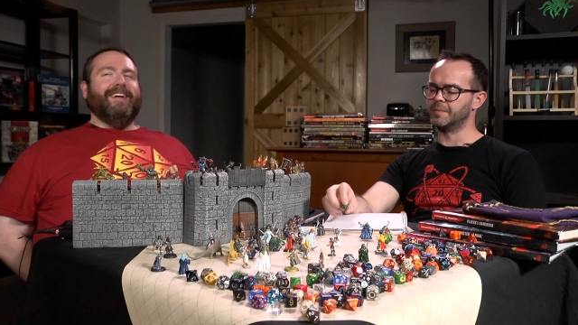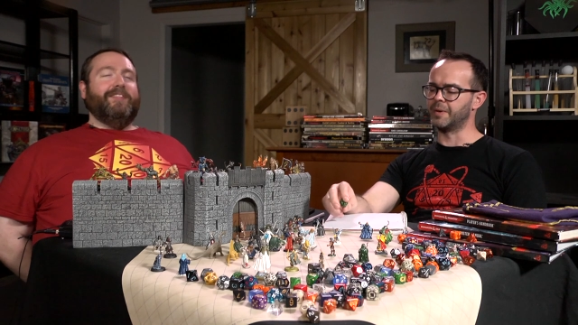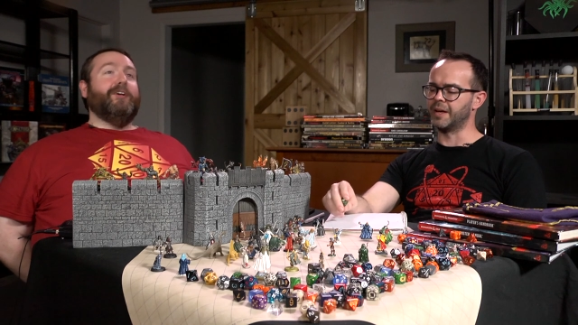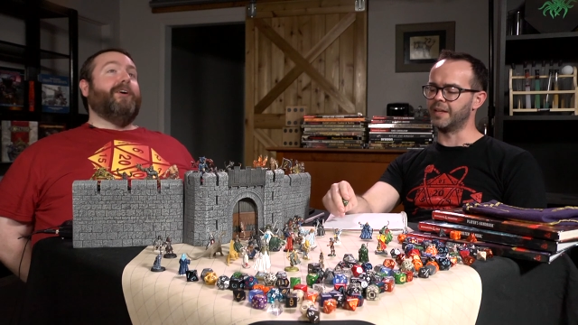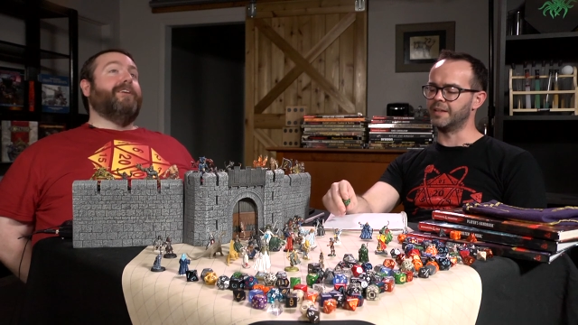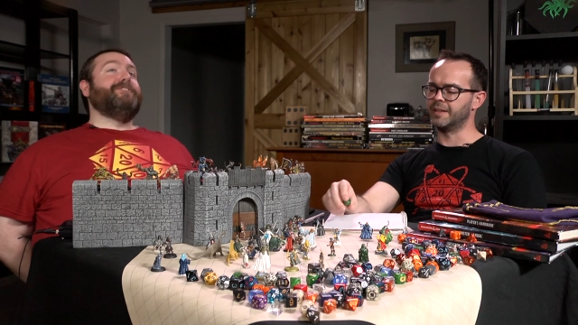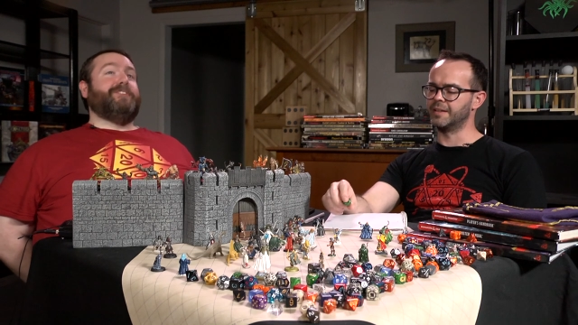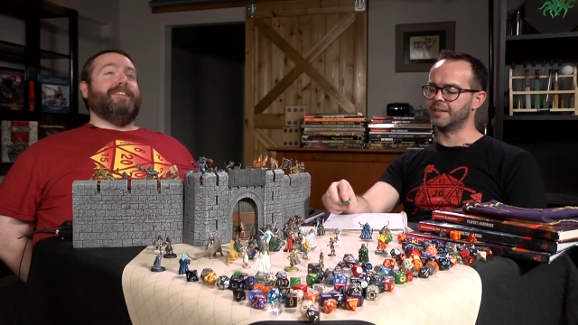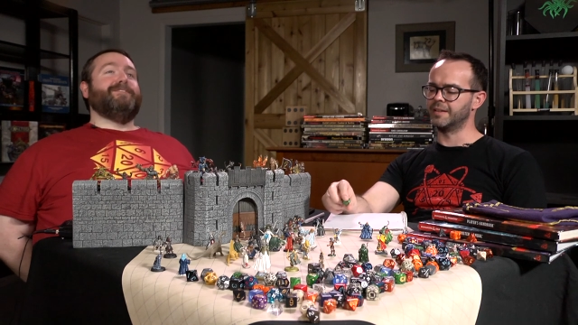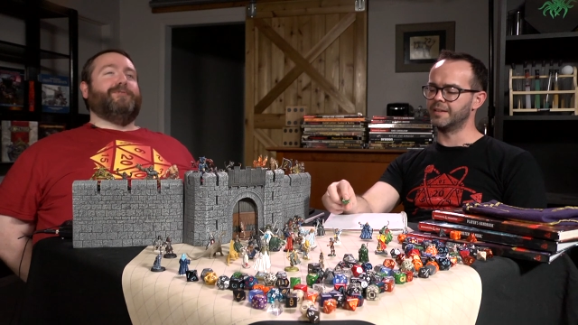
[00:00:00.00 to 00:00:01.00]
Speaker 1: there are
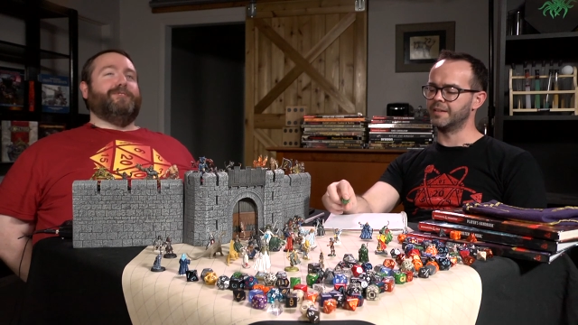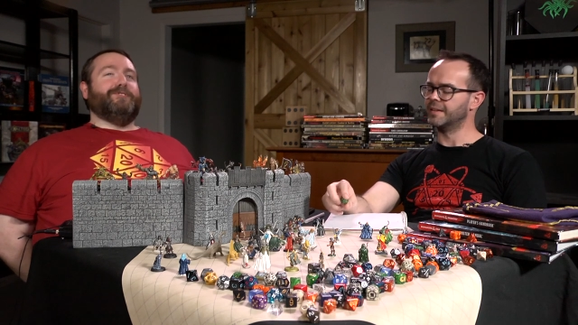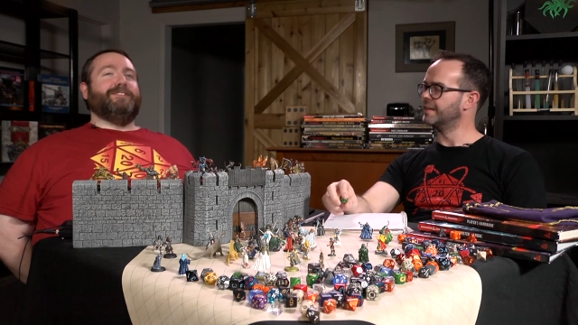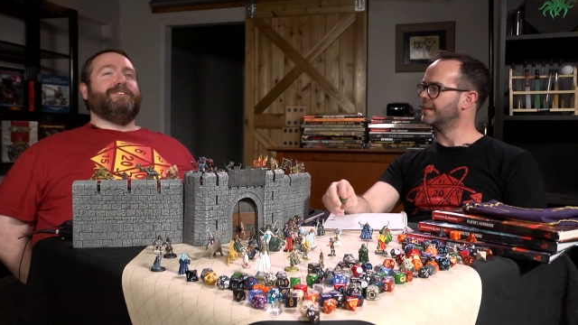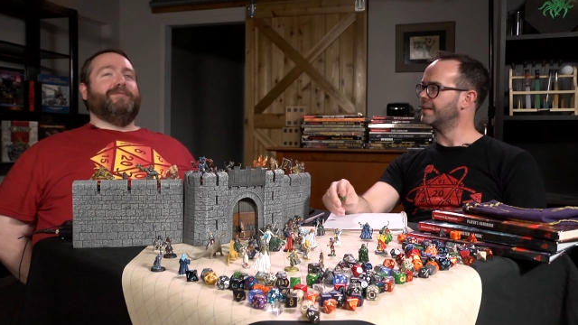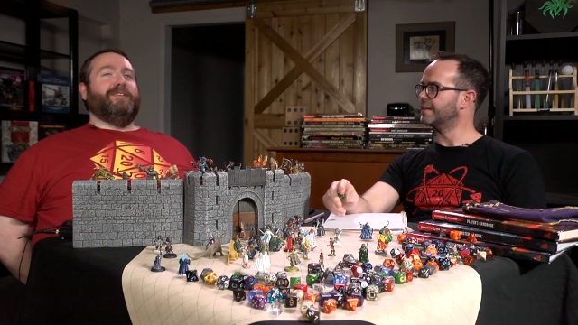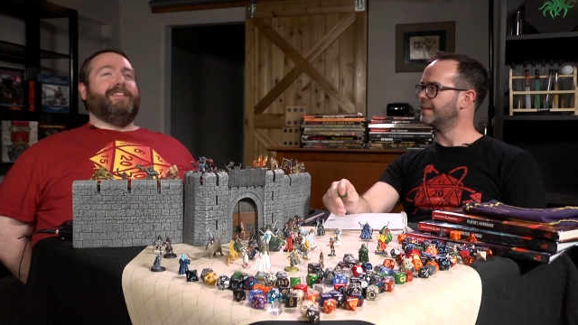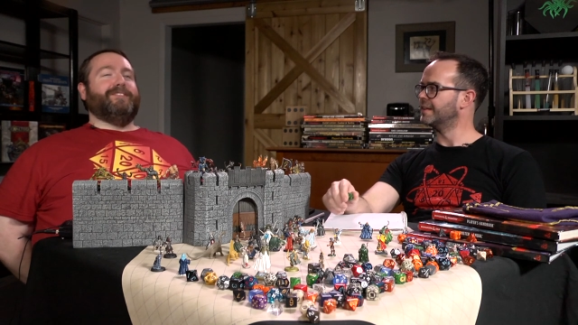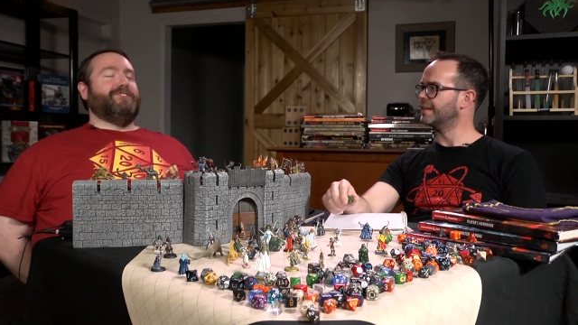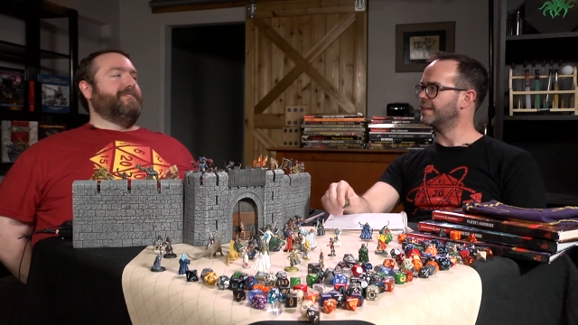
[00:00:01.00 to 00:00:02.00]
stats for and
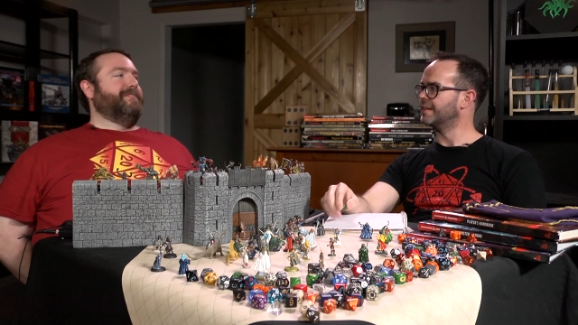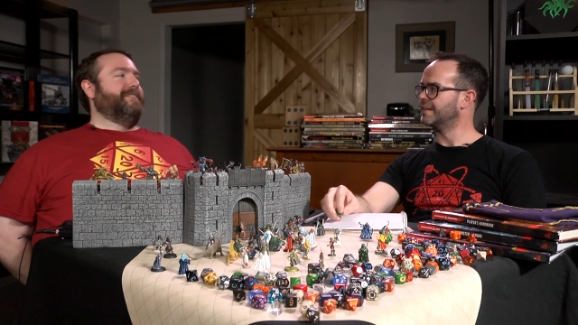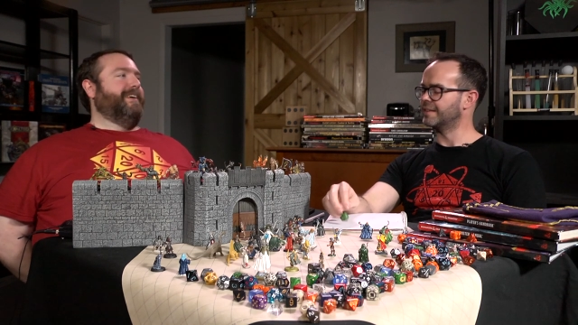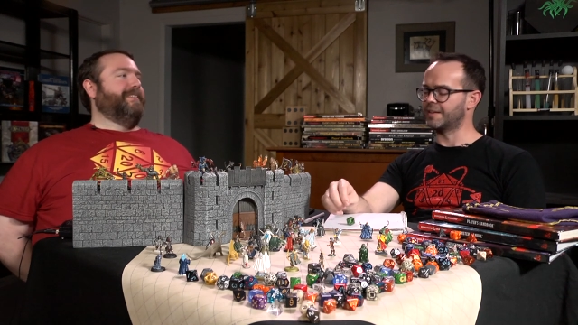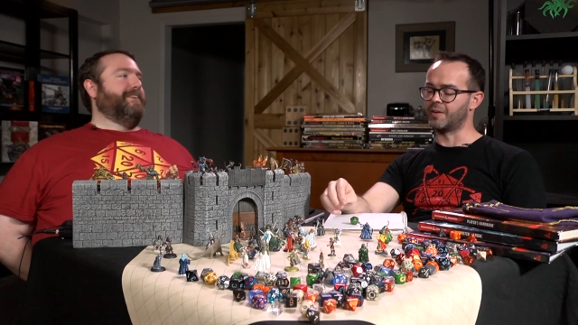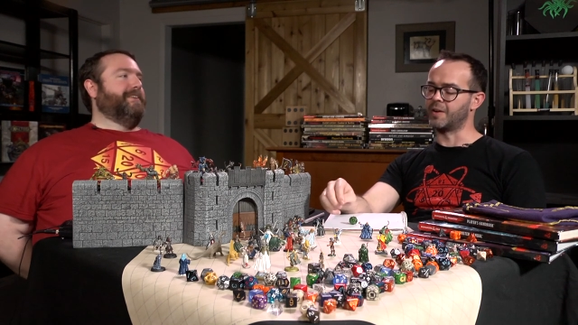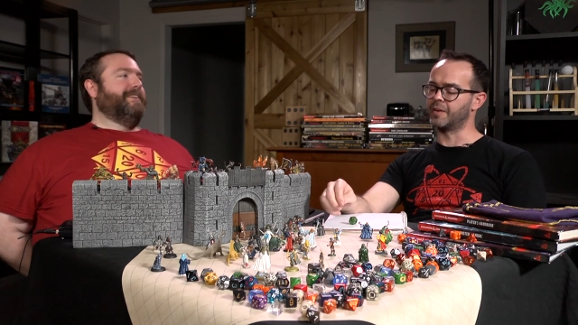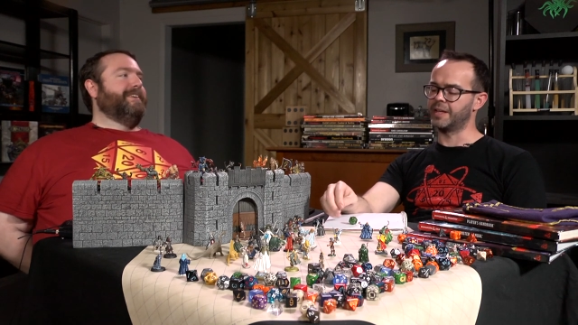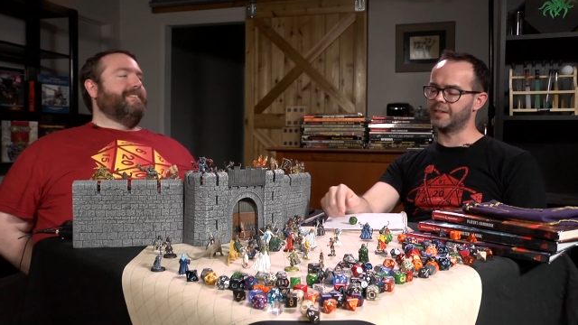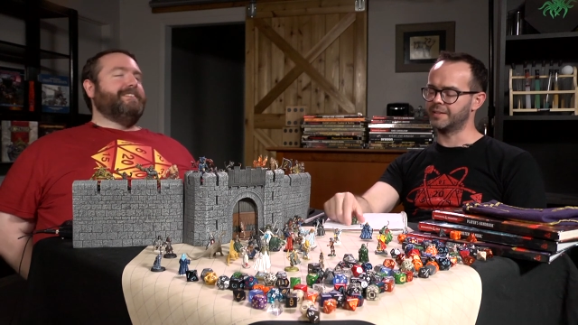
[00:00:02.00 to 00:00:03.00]
fifth edition out oh, there. Oh,
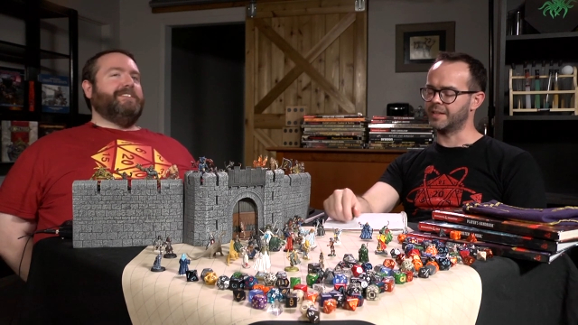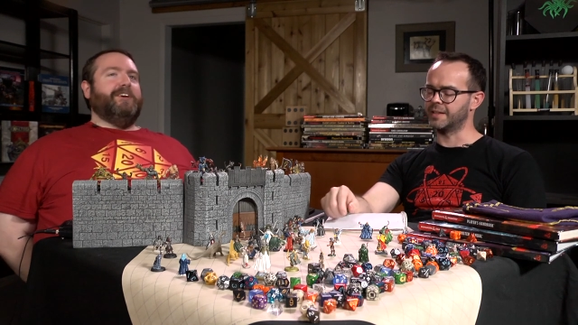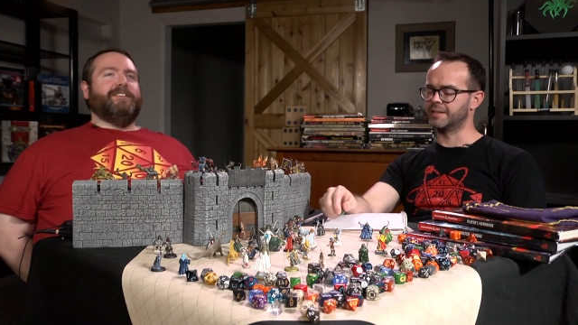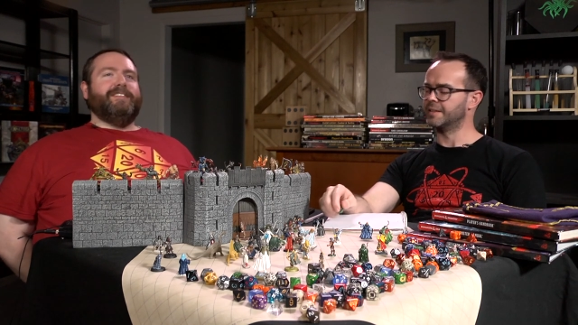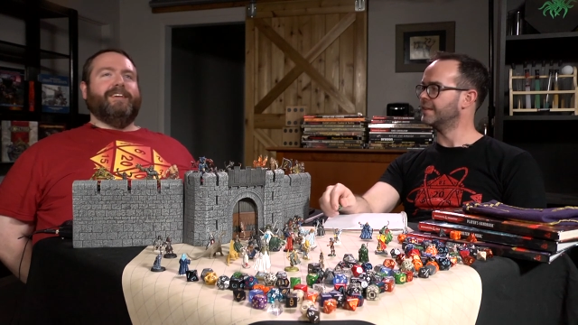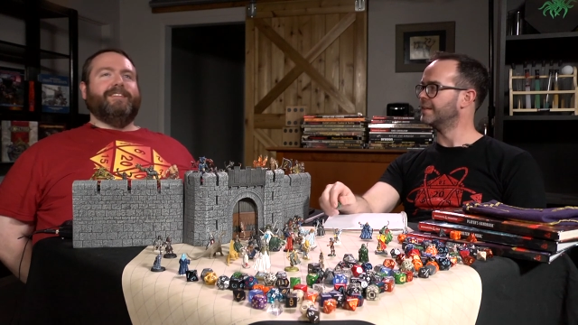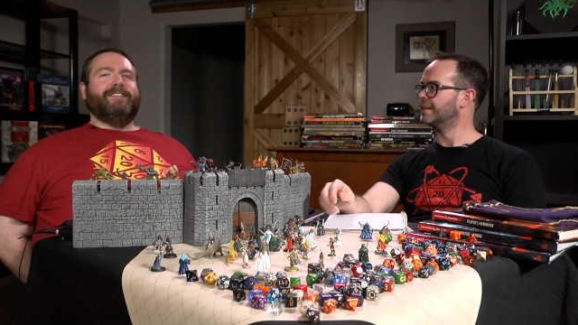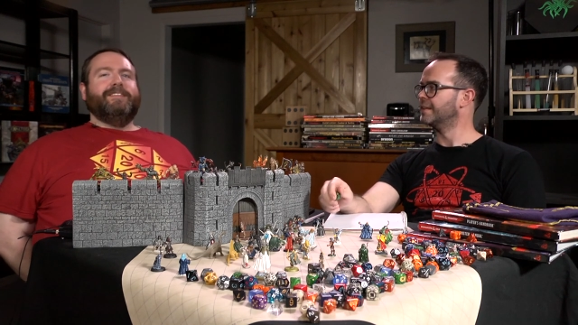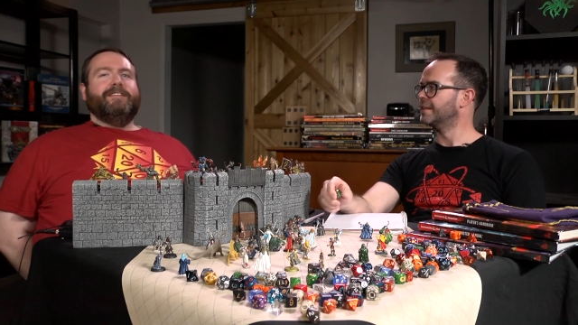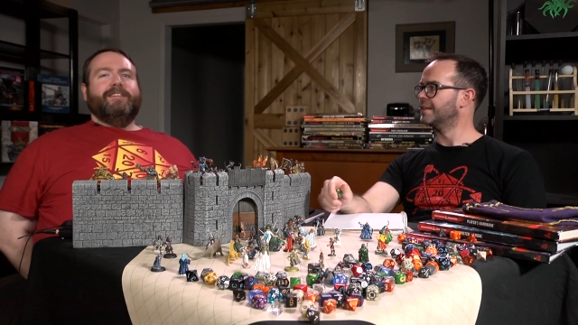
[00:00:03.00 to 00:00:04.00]
already. It's a yeah. CR ten.